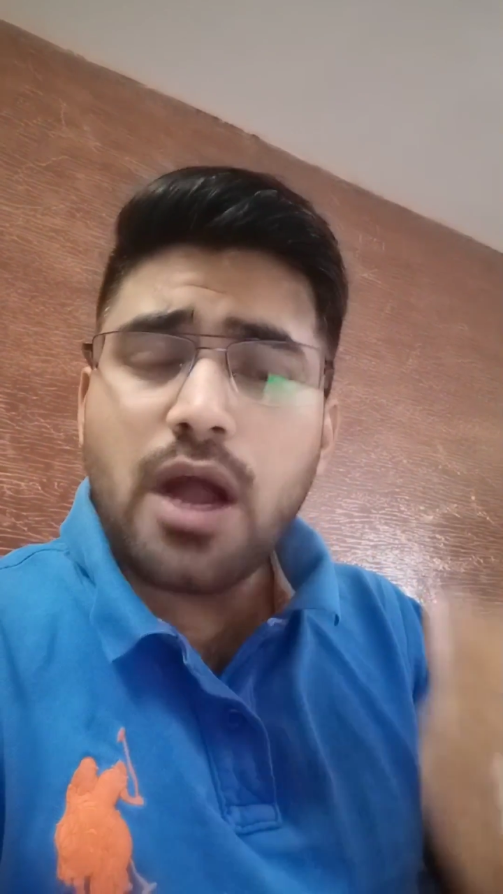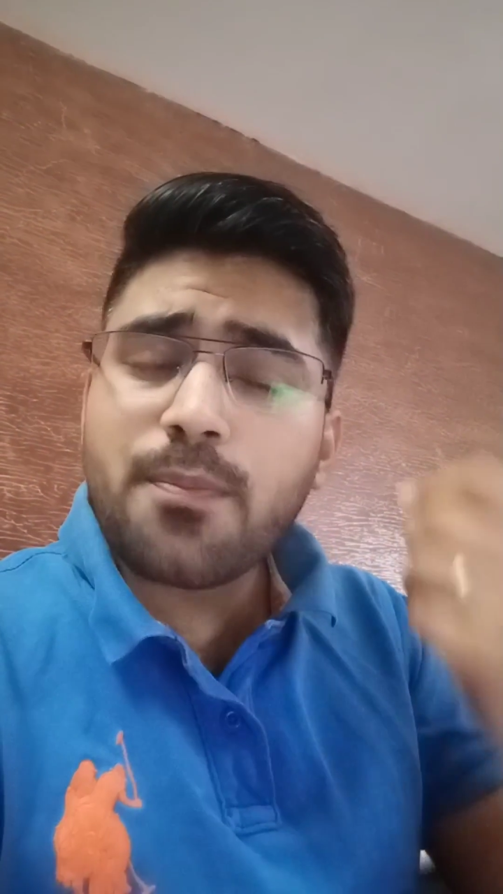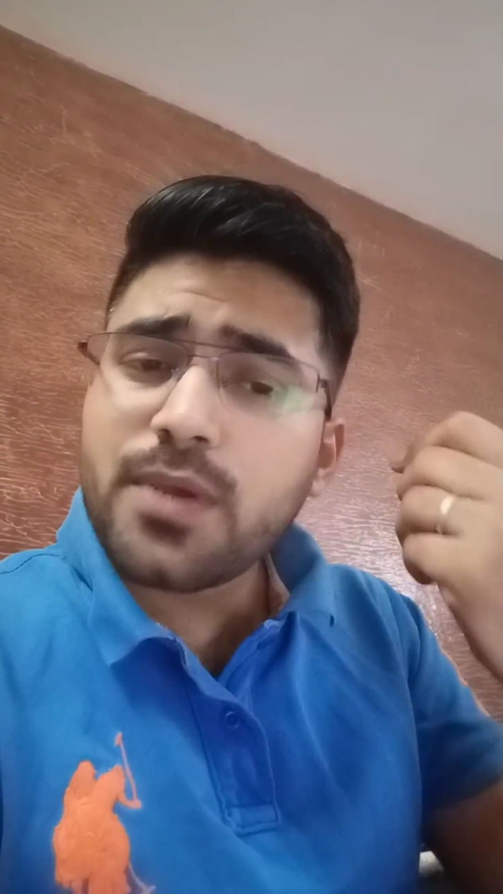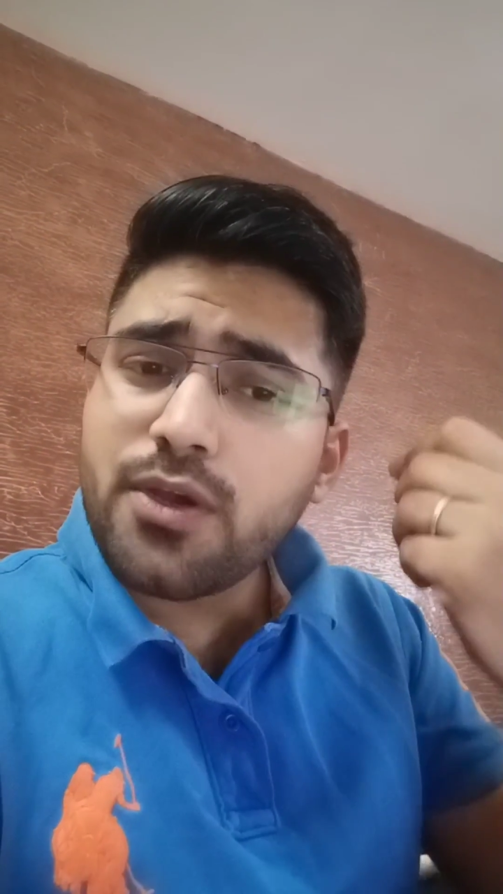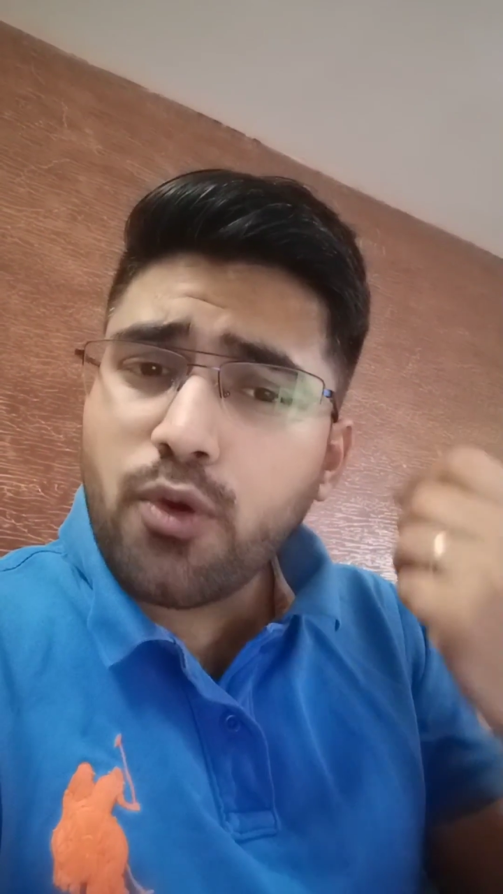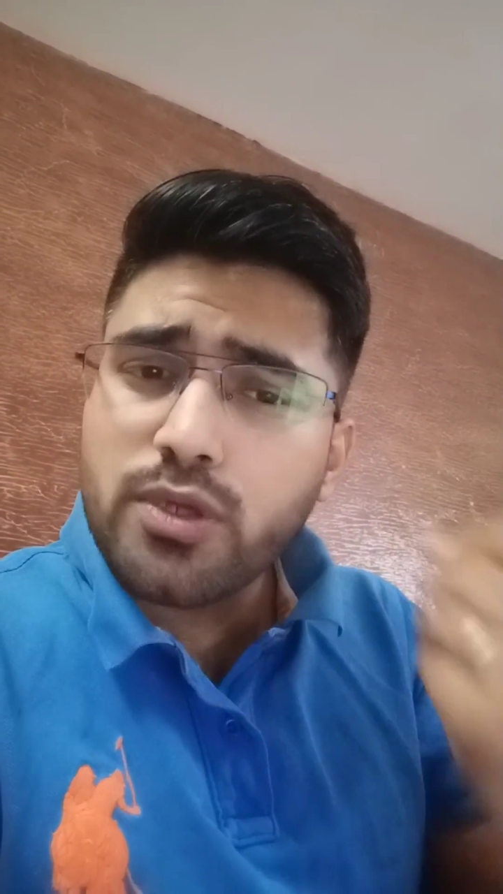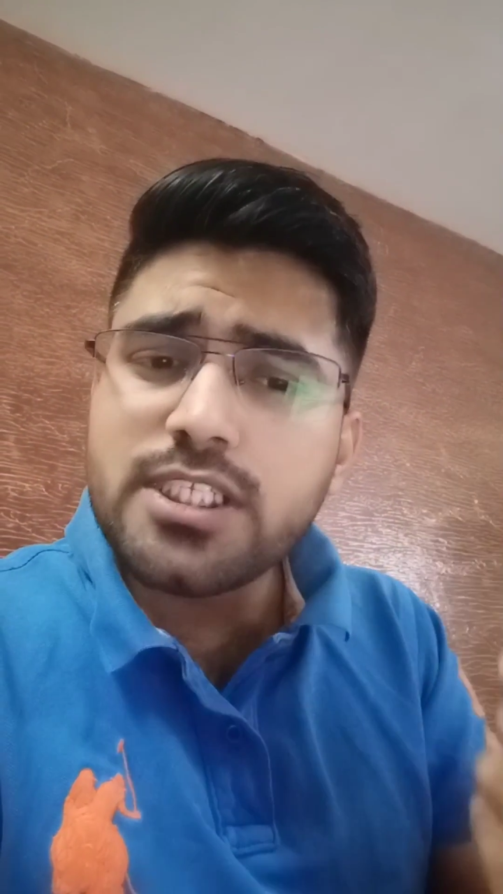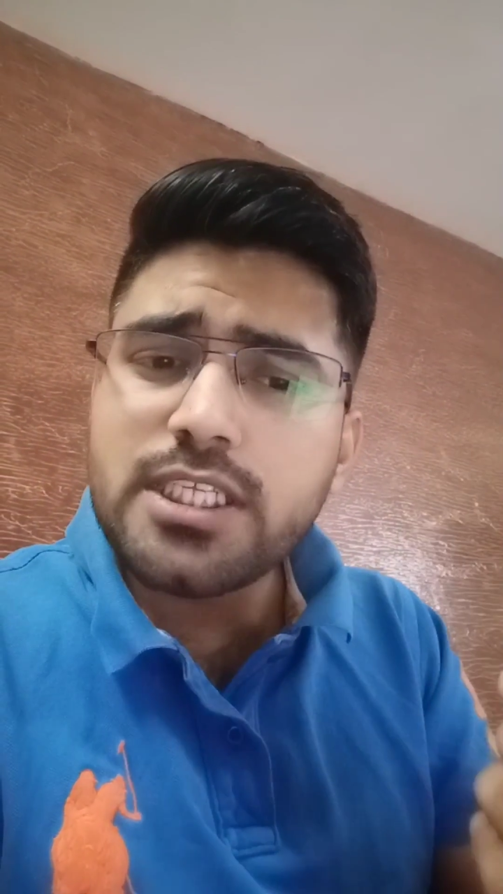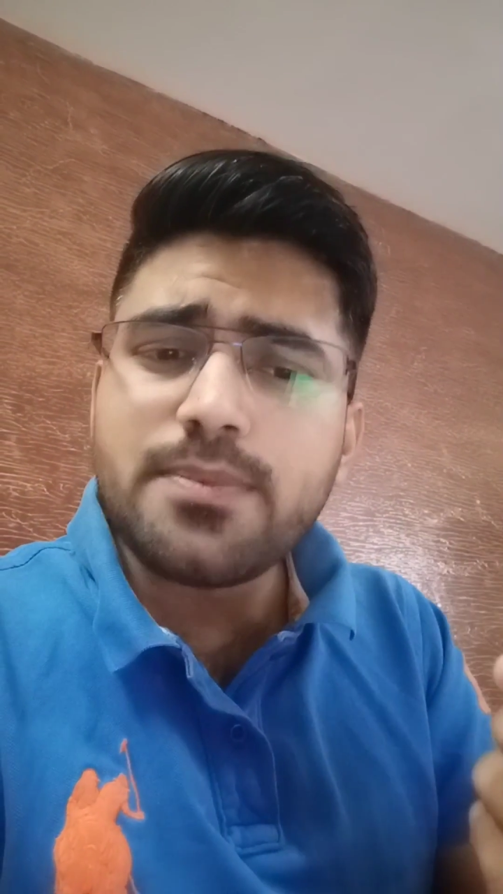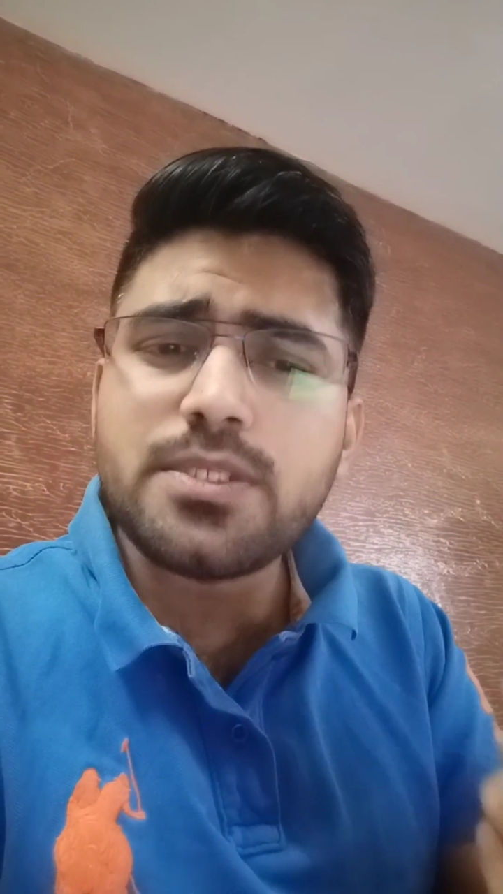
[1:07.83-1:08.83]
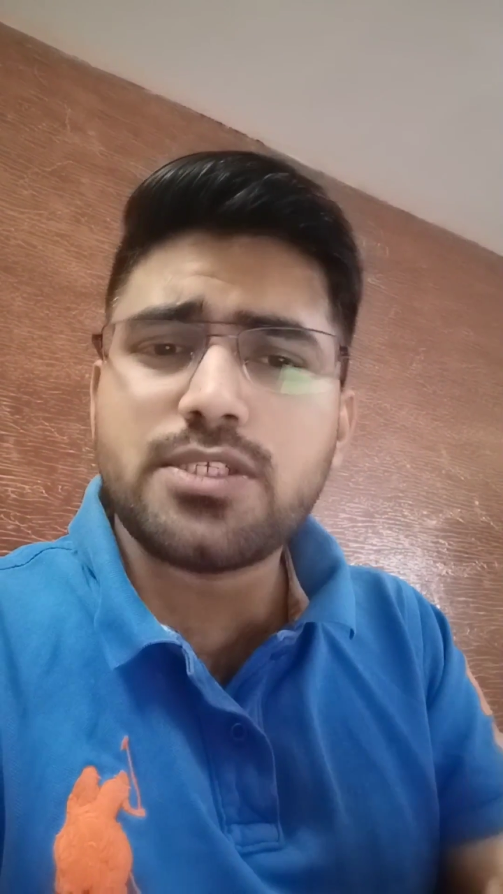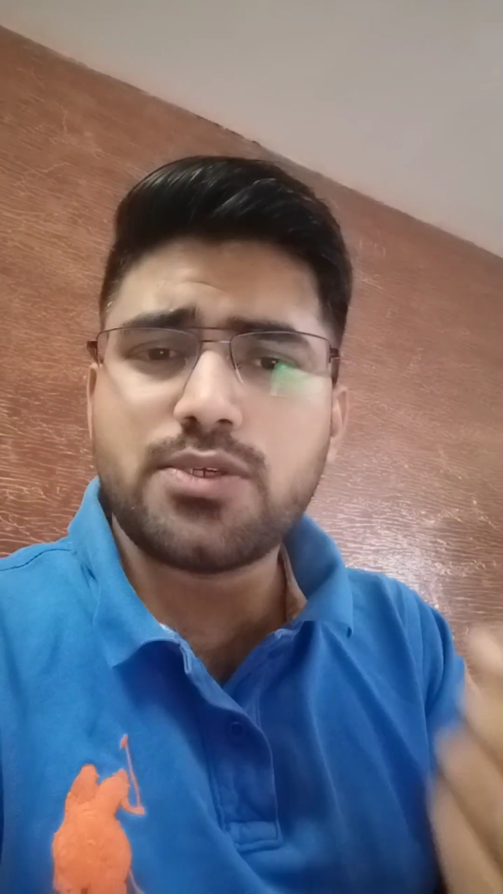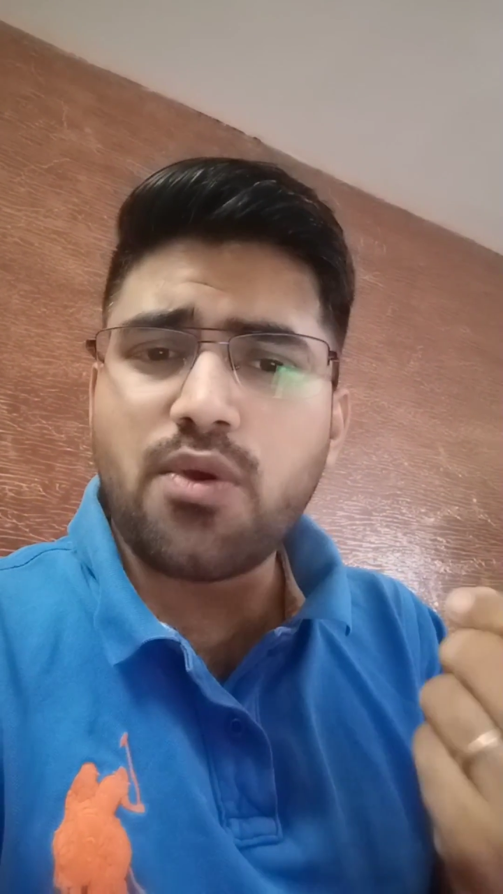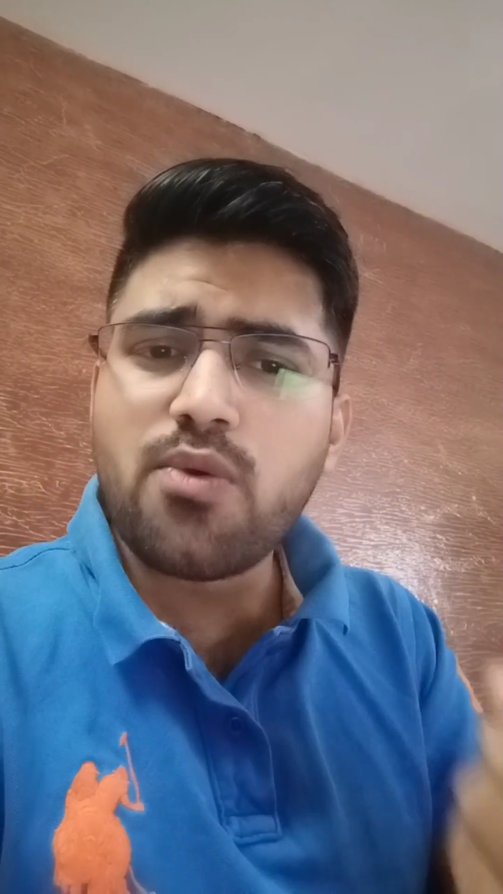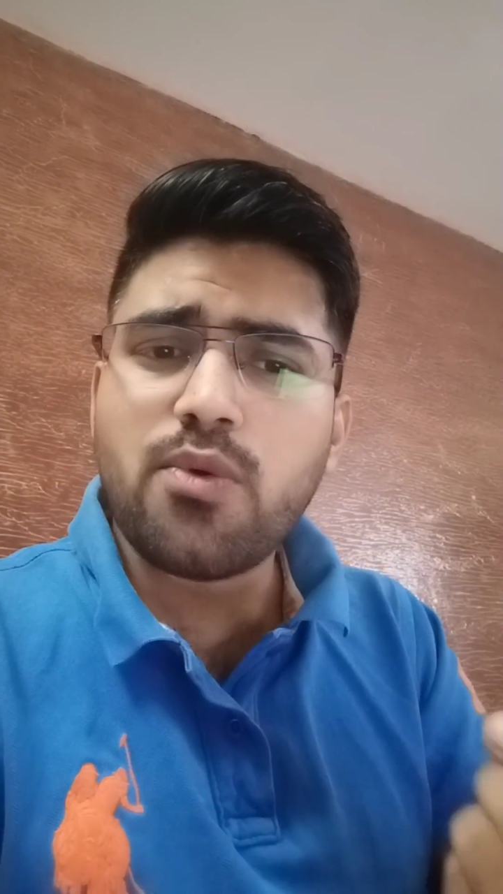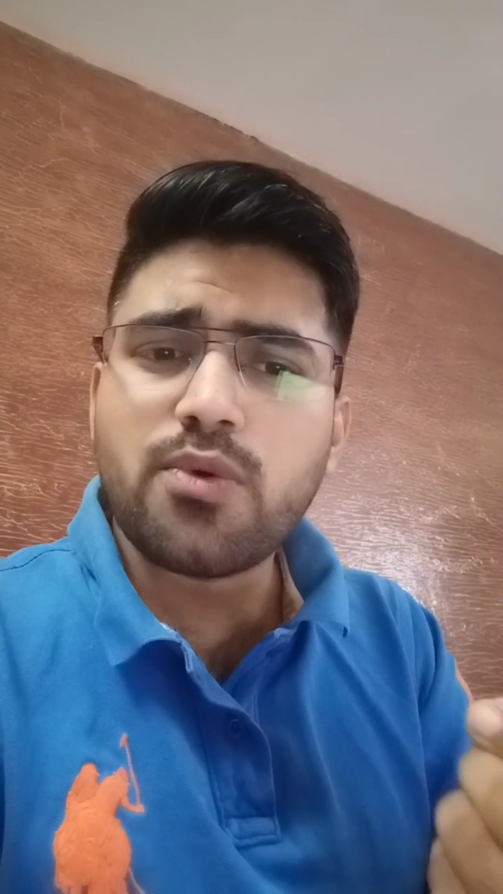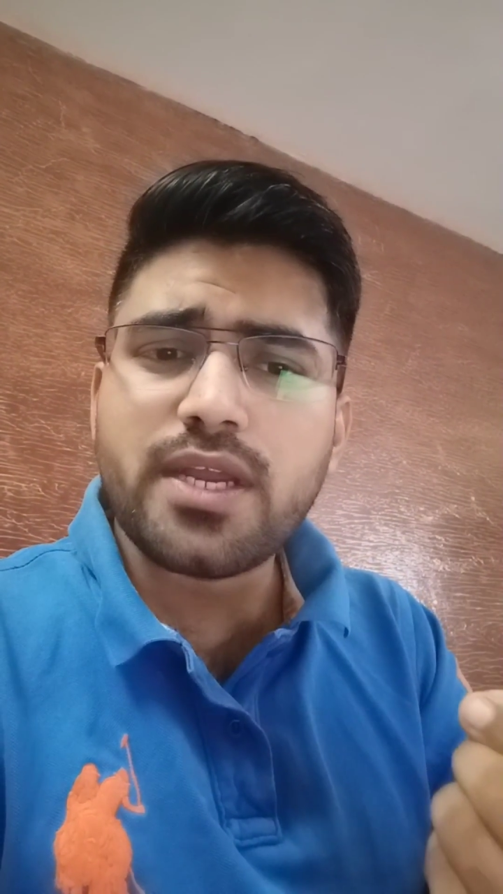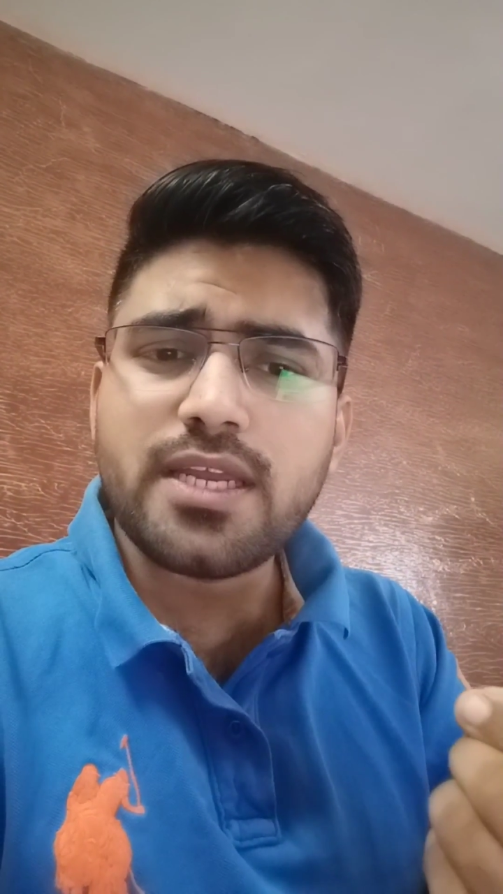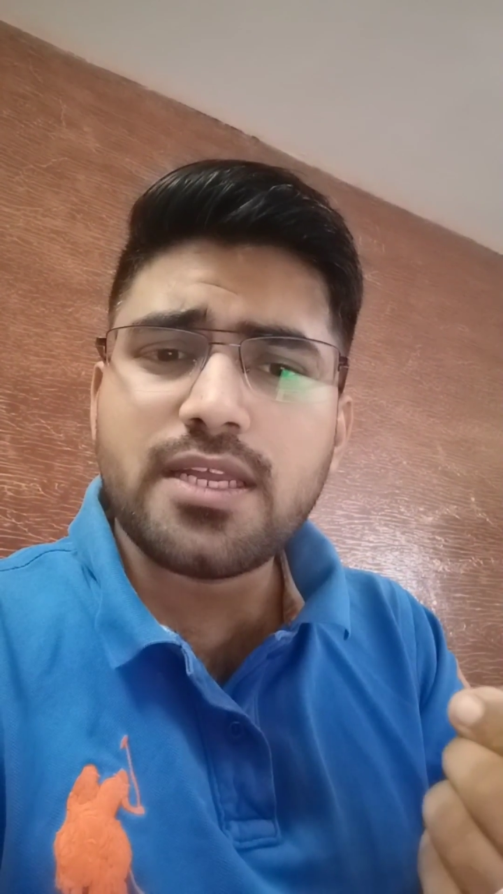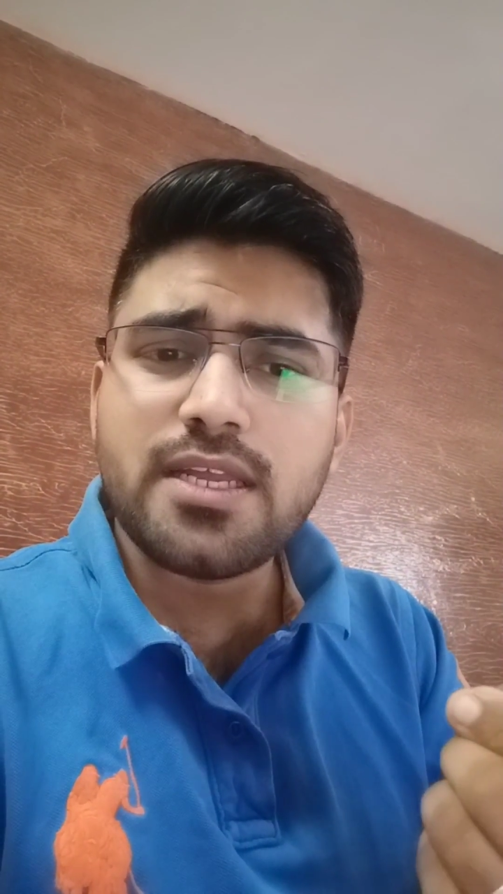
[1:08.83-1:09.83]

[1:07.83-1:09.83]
aapke concepts strong honge.